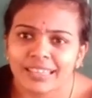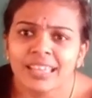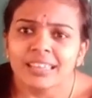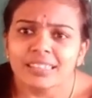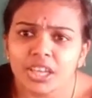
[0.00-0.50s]

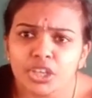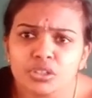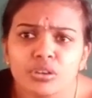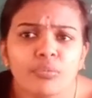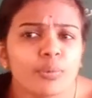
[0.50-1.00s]
The issue
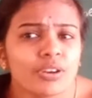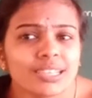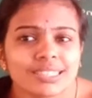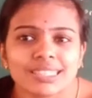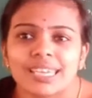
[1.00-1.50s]
of bonus
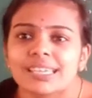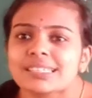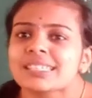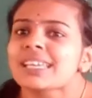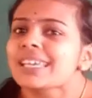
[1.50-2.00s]
shares
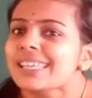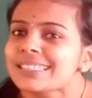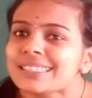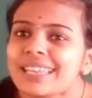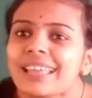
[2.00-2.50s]
is
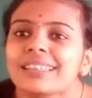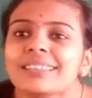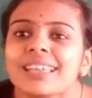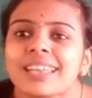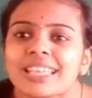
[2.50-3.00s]
rather
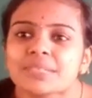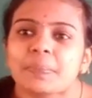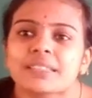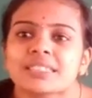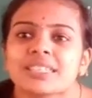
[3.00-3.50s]
than
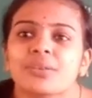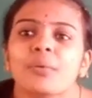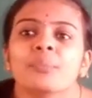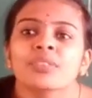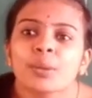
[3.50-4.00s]
expensive
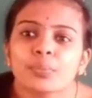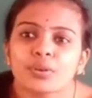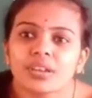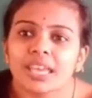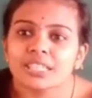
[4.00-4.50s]

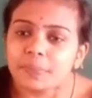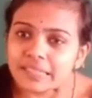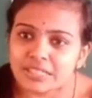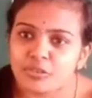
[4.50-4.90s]
process